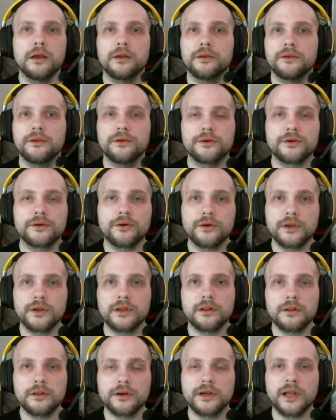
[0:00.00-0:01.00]
You're going to
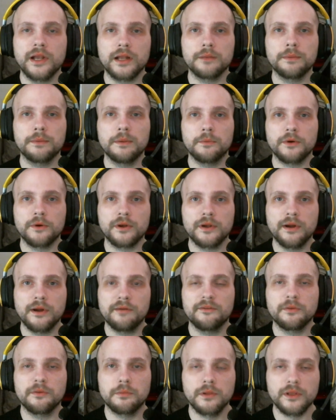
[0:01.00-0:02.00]
learn how to be more
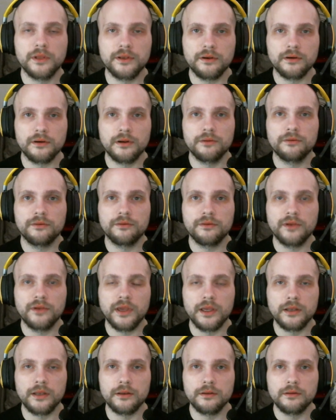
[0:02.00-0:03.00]
comfortable in your own
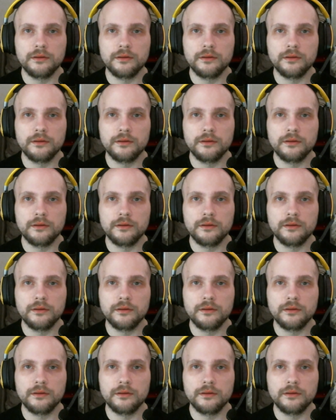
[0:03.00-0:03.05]
skin.